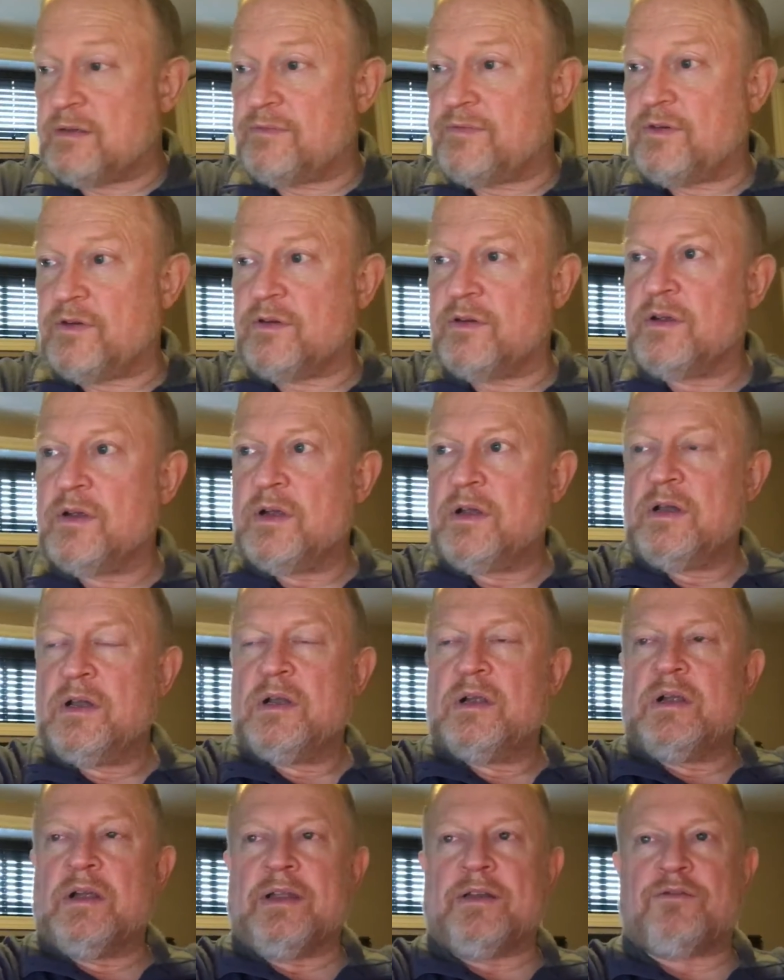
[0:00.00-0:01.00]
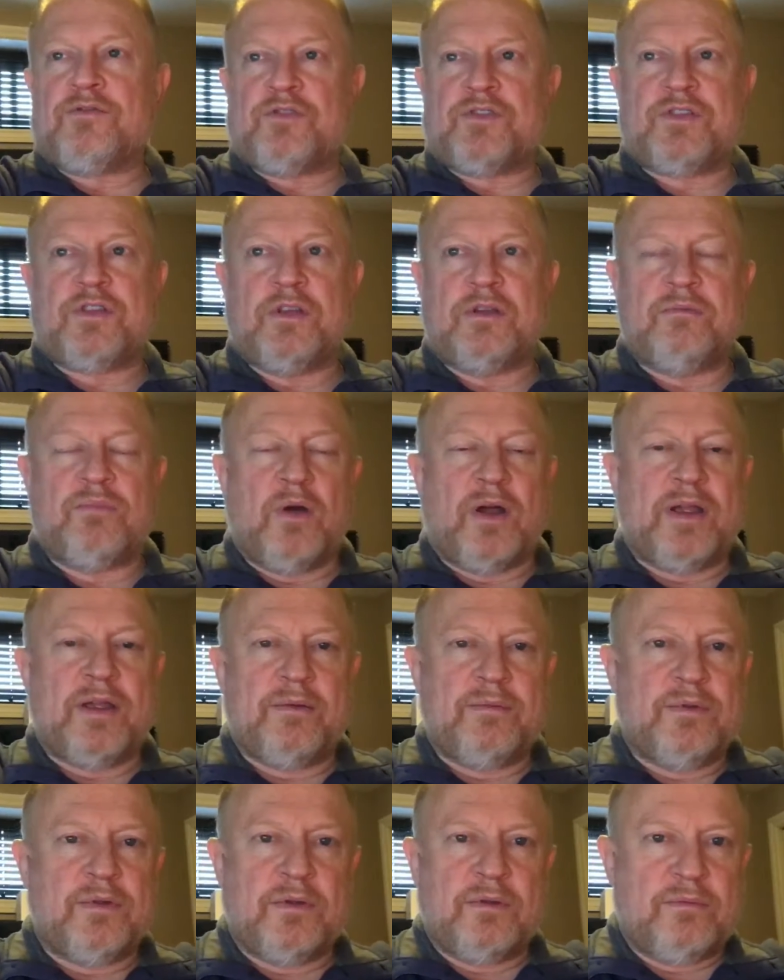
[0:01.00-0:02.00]
If you're interested,
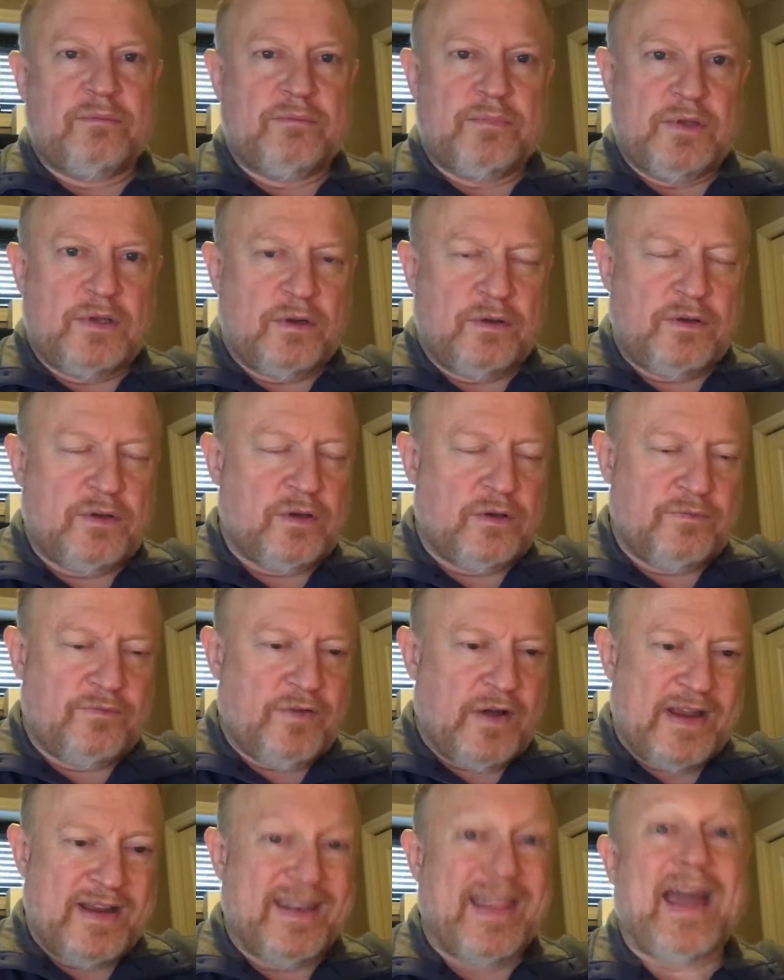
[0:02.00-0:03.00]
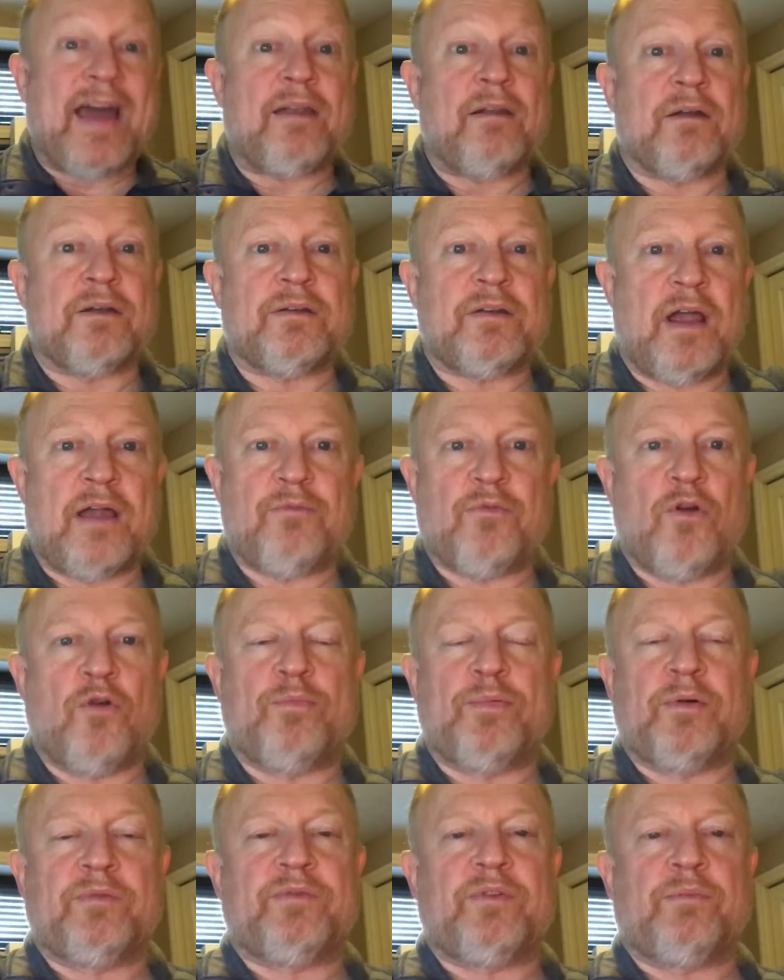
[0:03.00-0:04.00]
you know you can find that on
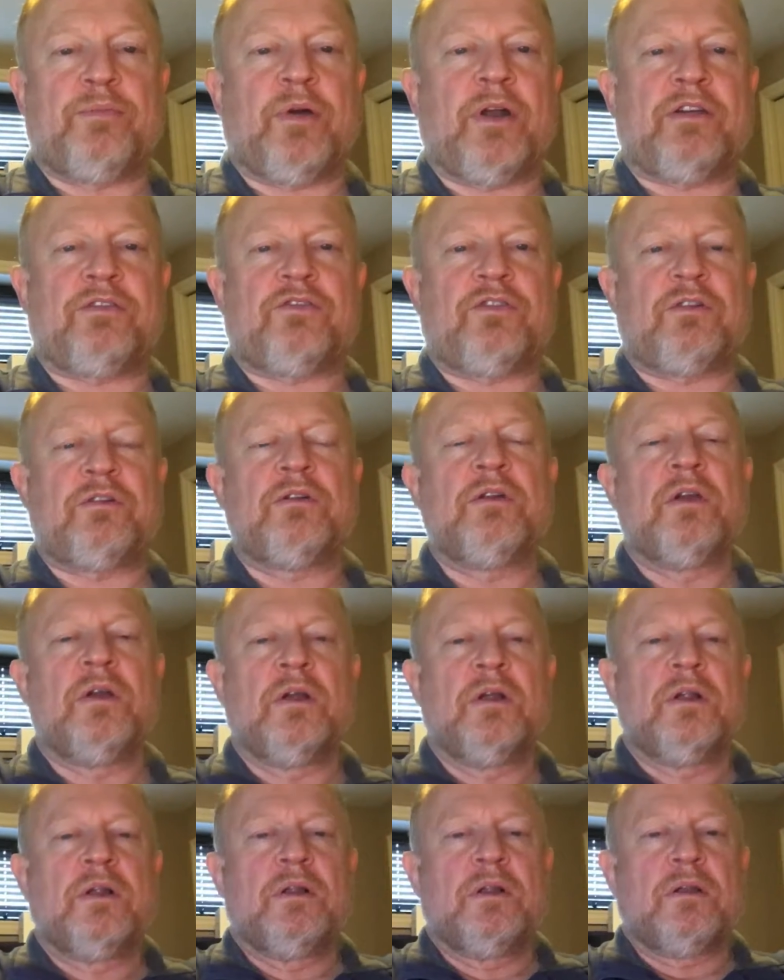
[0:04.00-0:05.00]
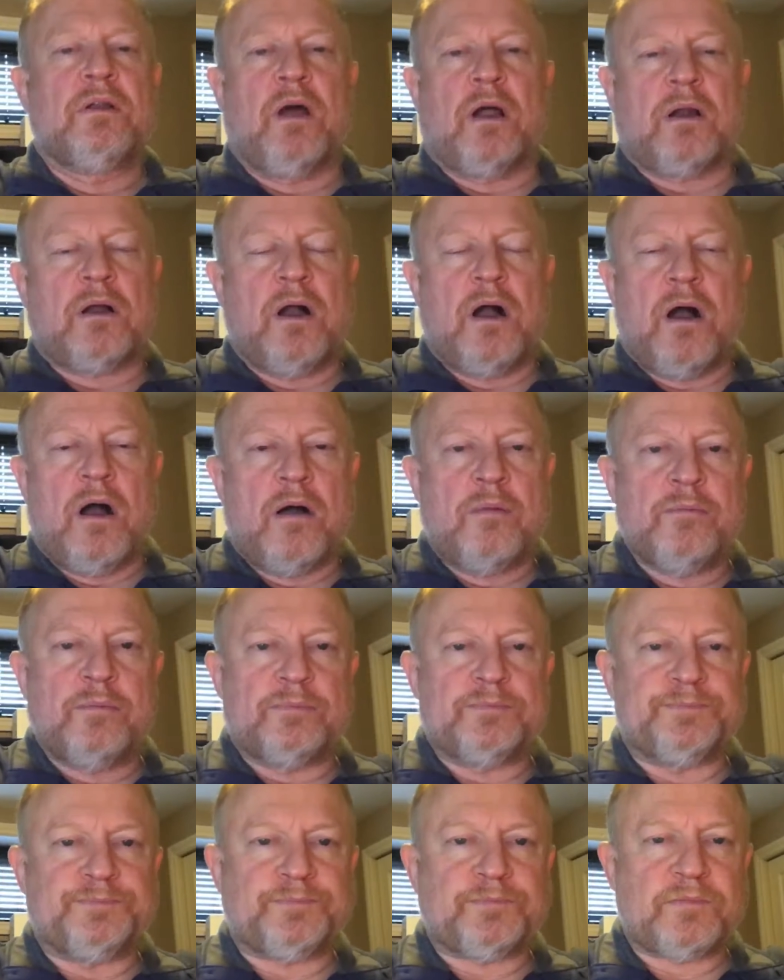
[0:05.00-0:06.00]
tightropeofdepression.com
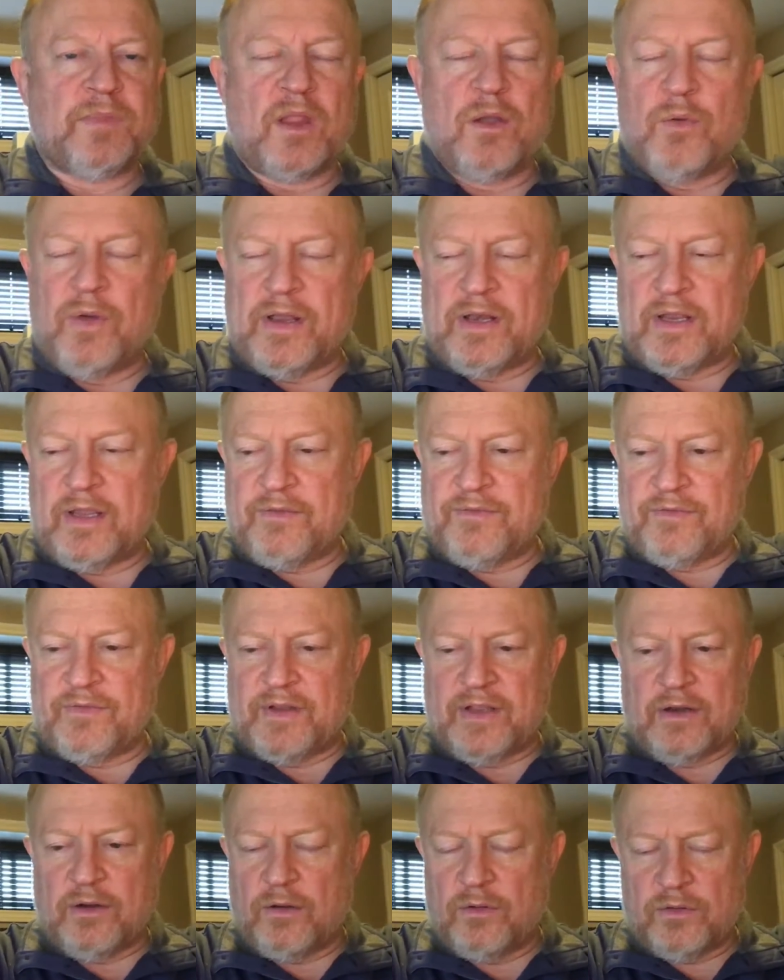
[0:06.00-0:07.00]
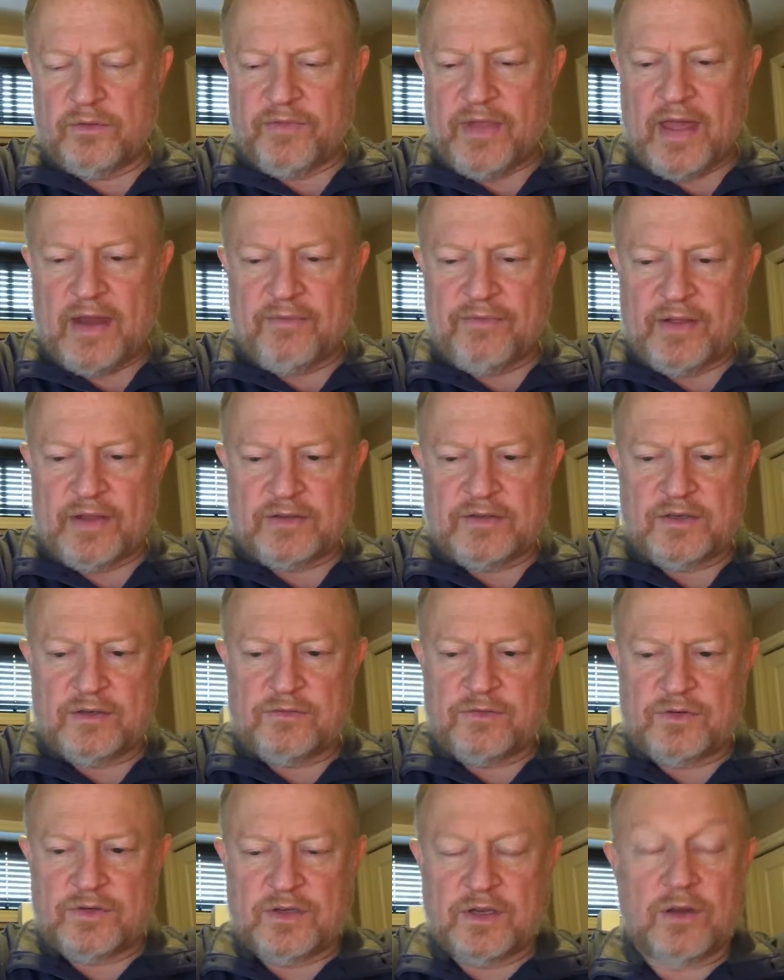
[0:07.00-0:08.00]
a way to get, get a hold of that if that's
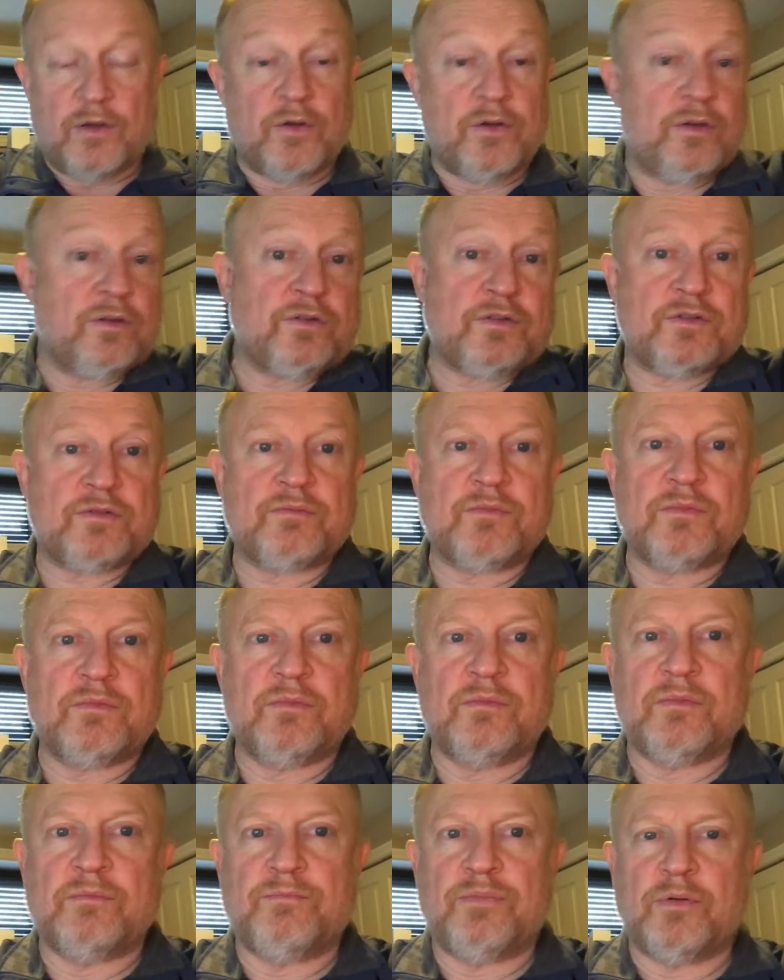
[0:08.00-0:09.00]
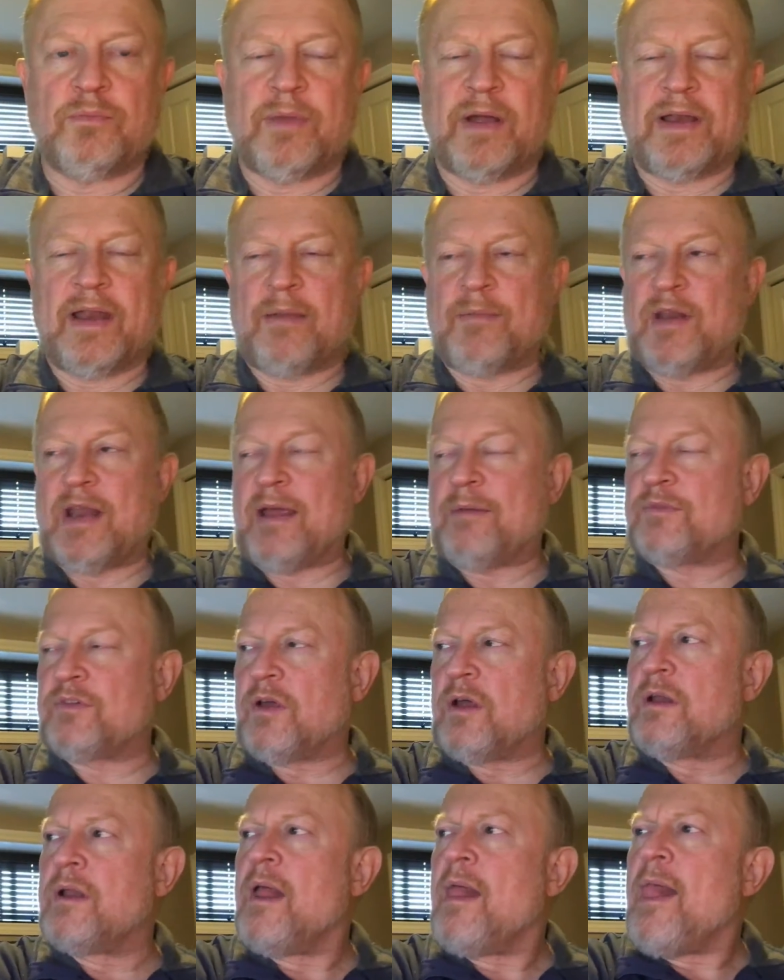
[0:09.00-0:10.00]
interesting, or you can just put my name in
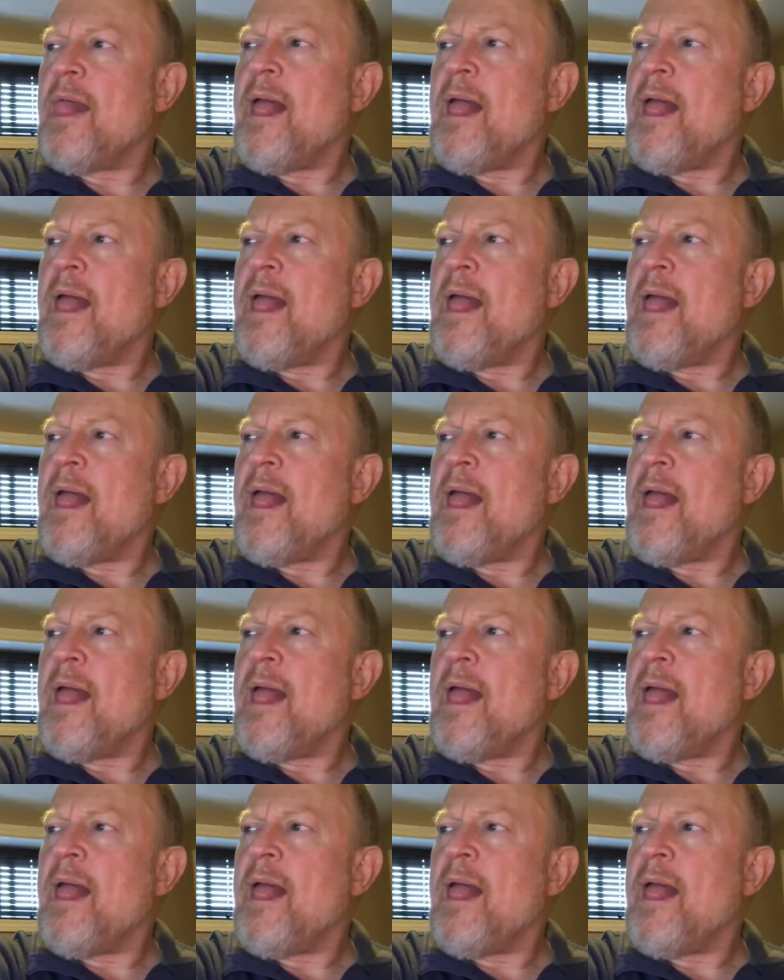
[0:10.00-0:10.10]
Amazon.